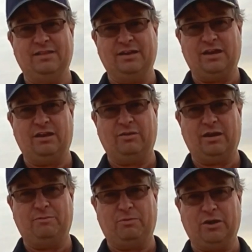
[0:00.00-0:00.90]
the
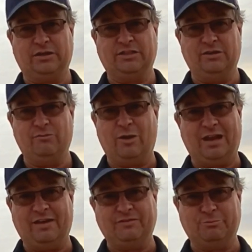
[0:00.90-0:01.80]
Colorado Parks and
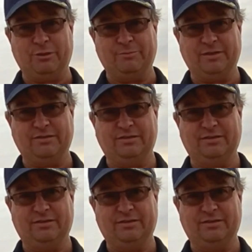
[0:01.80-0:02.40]
Wildlife Department.